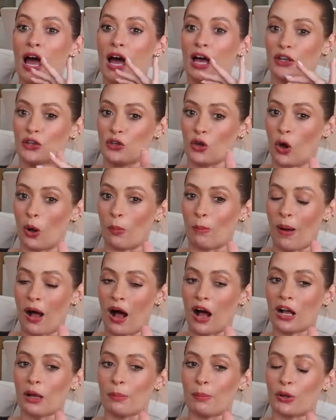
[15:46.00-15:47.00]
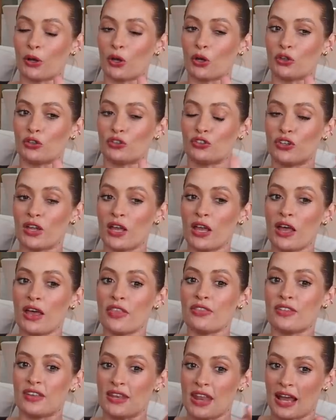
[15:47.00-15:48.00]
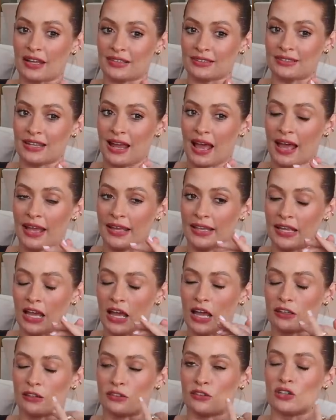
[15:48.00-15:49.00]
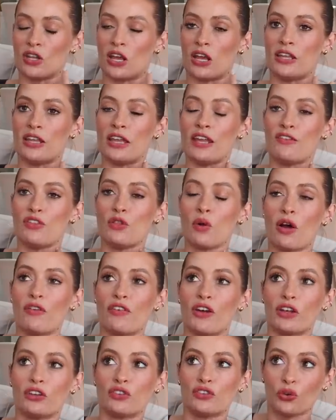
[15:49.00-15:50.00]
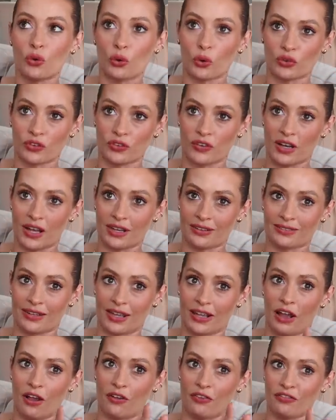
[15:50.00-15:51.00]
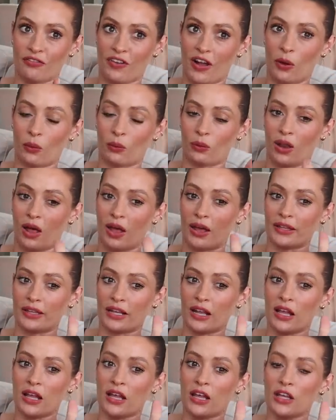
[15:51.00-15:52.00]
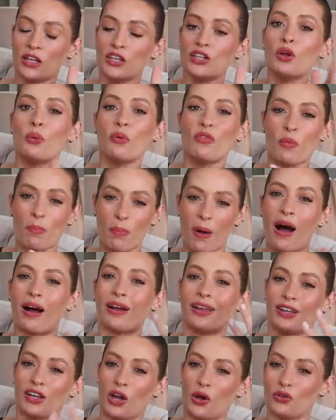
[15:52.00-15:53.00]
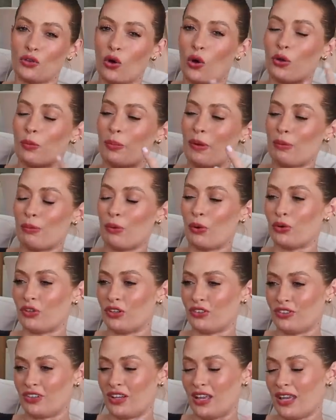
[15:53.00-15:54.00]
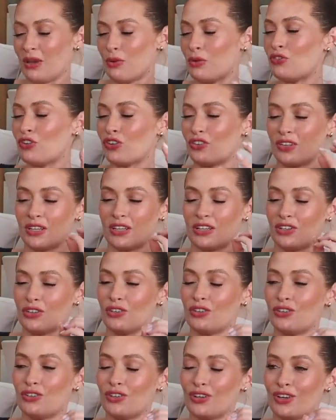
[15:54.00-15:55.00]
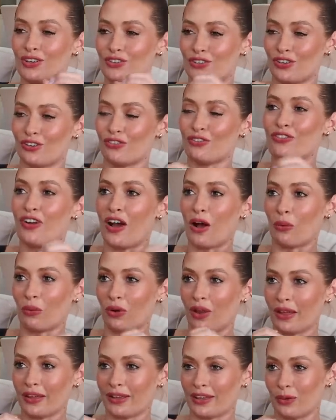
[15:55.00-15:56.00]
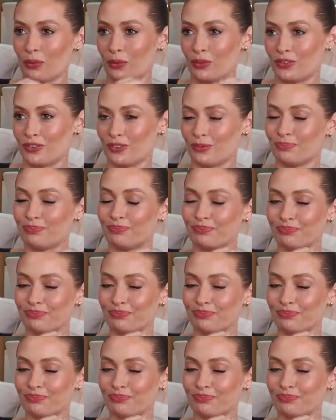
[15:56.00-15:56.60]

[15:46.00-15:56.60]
and not a bug because the next day, as even though I felt exhausted the next day, I felt like, you know, with a bug, it goes on a bit more, doesn't it? It was just, it, it just felt like it was,